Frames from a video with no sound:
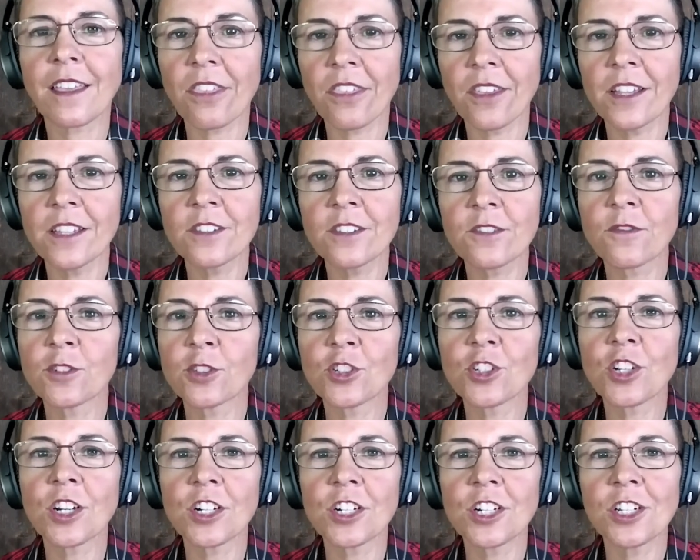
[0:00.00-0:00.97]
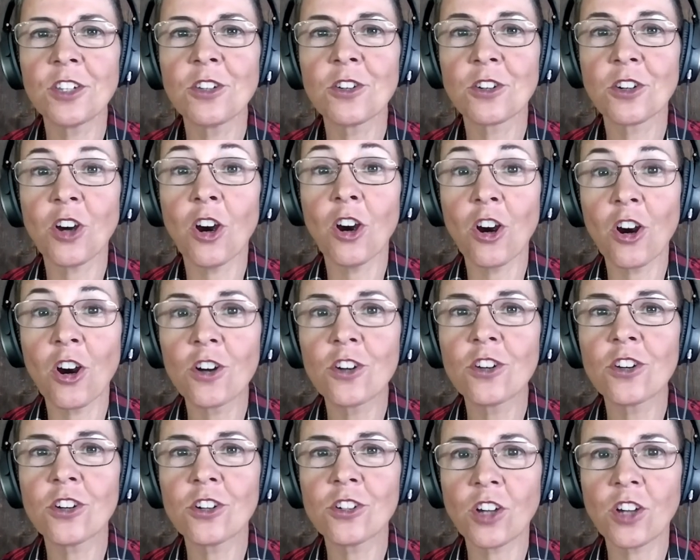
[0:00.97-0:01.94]
Thanks for sharing your
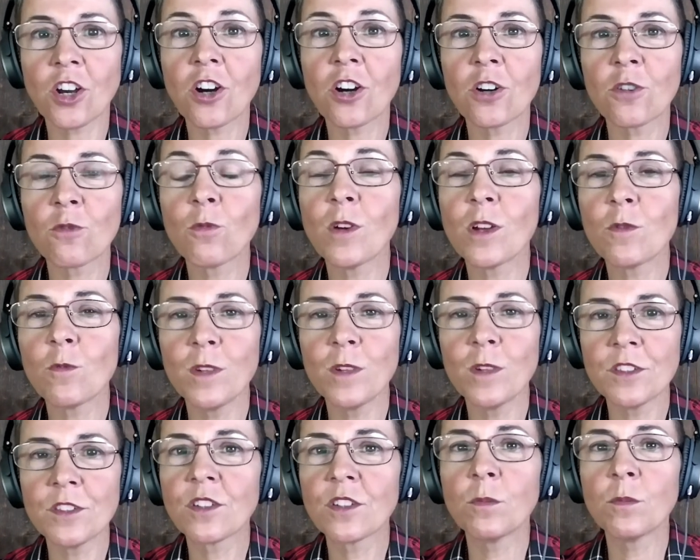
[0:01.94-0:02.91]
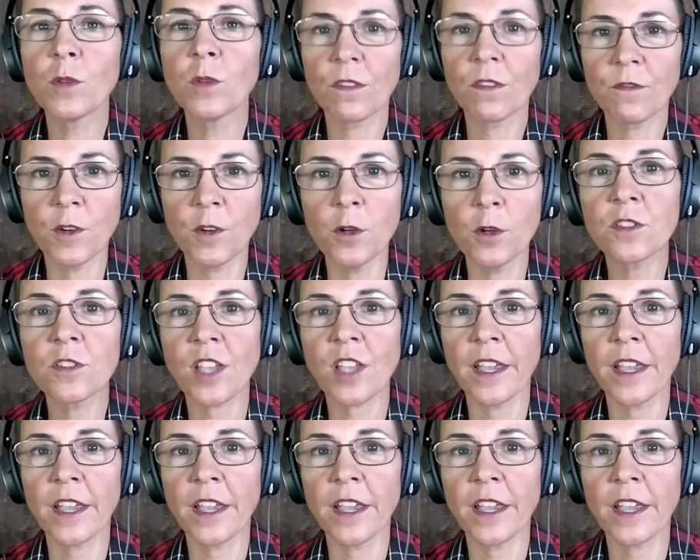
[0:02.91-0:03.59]
hard-earned, hard-won wisdom with folks.